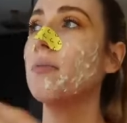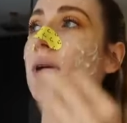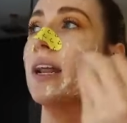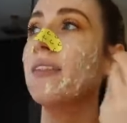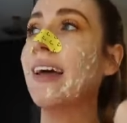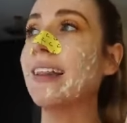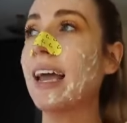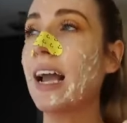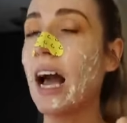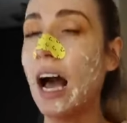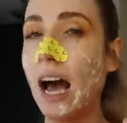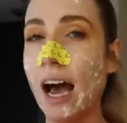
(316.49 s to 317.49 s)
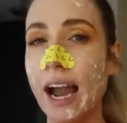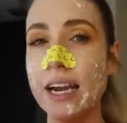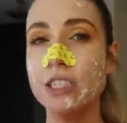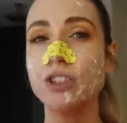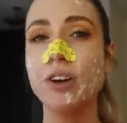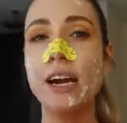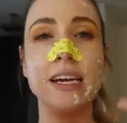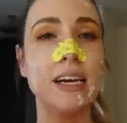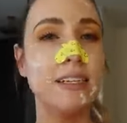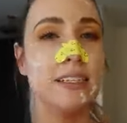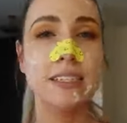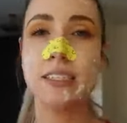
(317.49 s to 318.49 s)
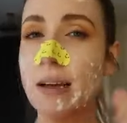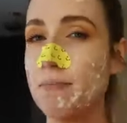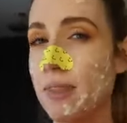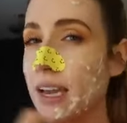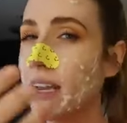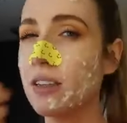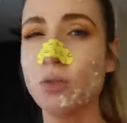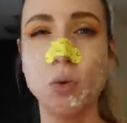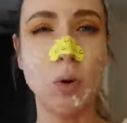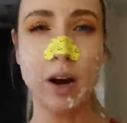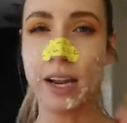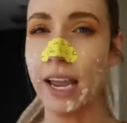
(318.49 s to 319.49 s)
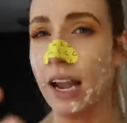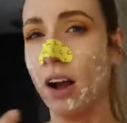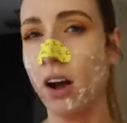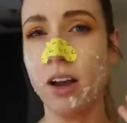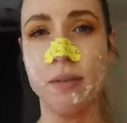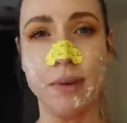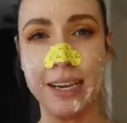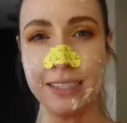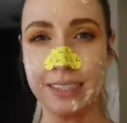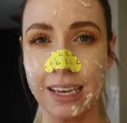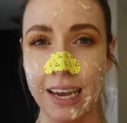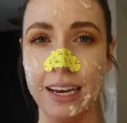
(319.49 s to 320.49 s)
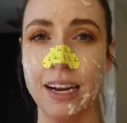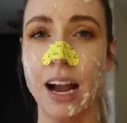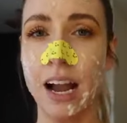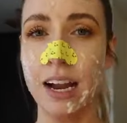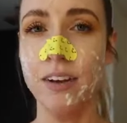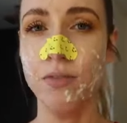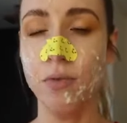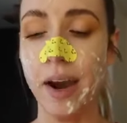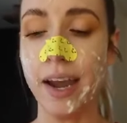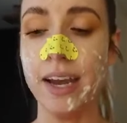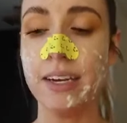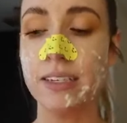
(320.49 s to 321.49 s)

but in that like hydrated, something is working on my skin kind of way.